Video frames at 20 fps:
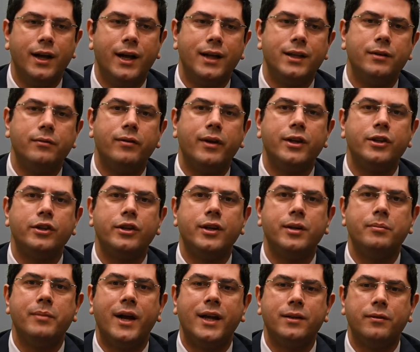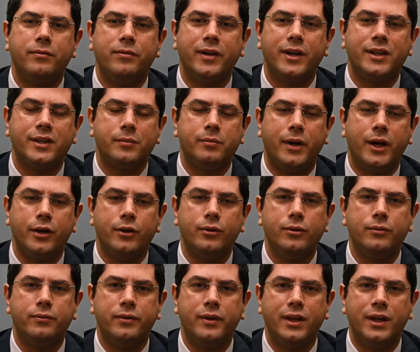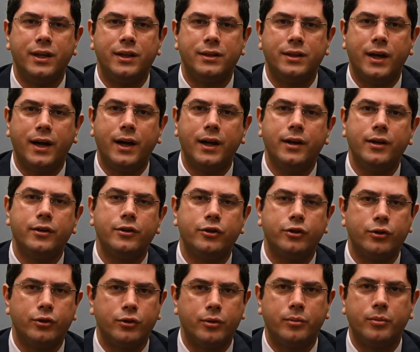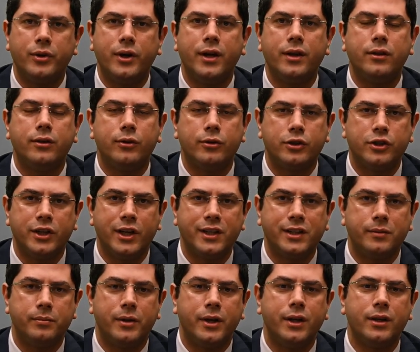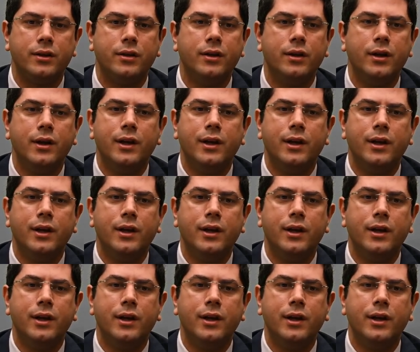and eventually manifest by you feeling tired, short of breath, or chest pain.